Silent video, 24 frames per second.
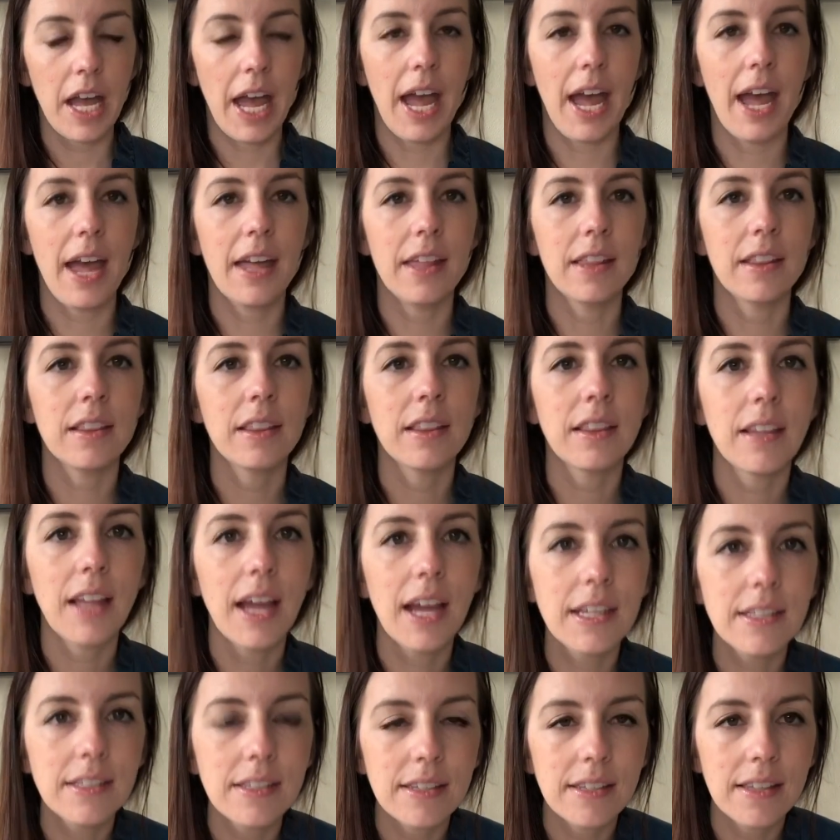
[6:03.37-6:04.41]
and
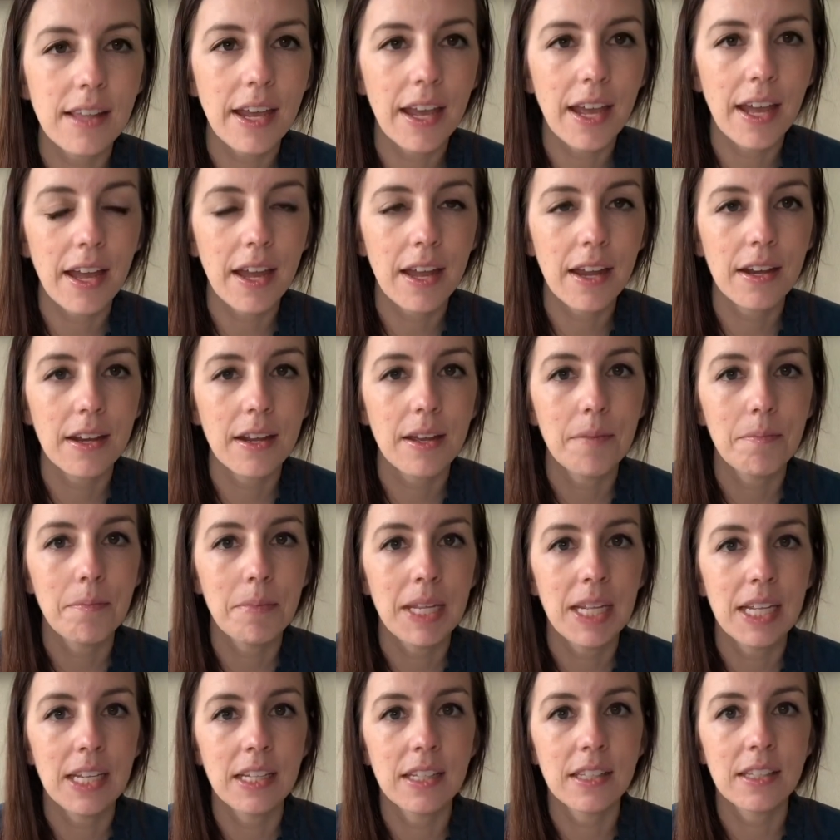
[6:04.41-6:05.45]
less than
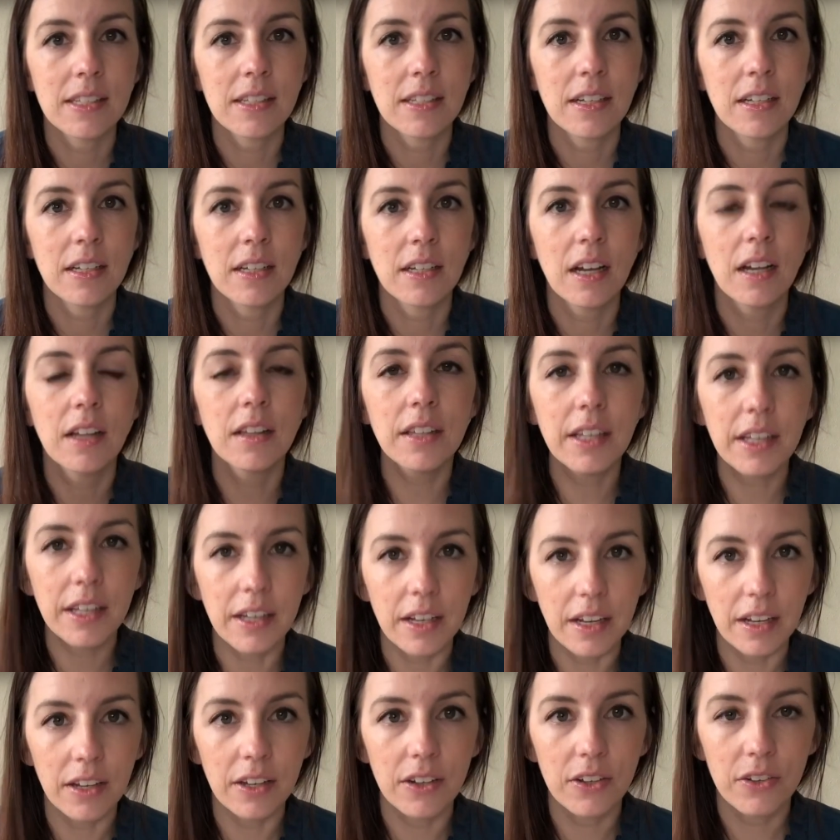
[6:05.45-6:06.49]
means a
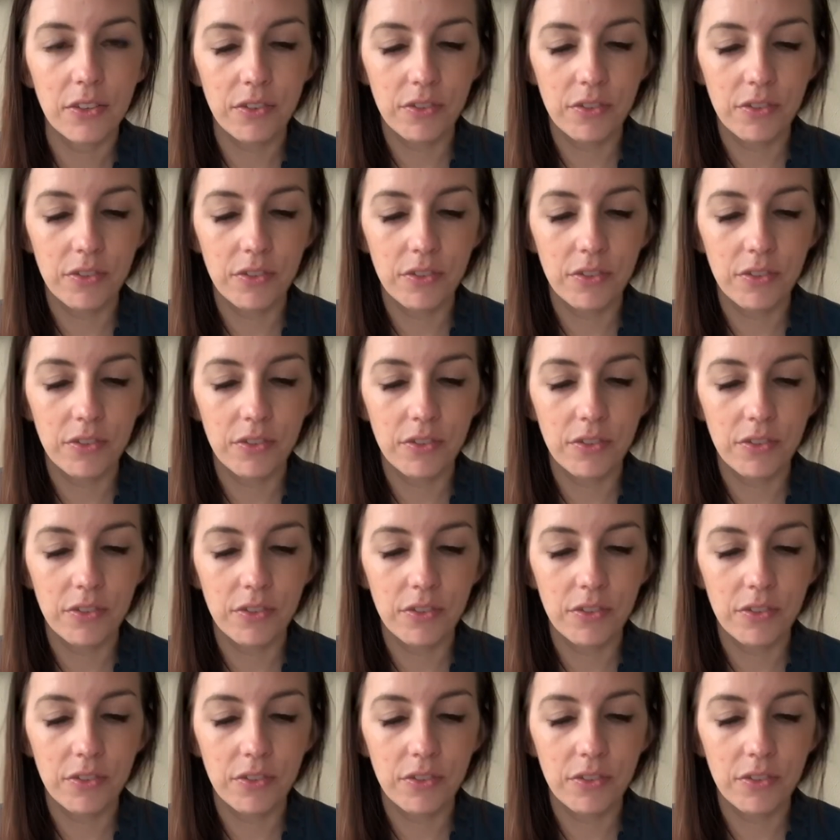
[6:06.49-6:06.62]
little,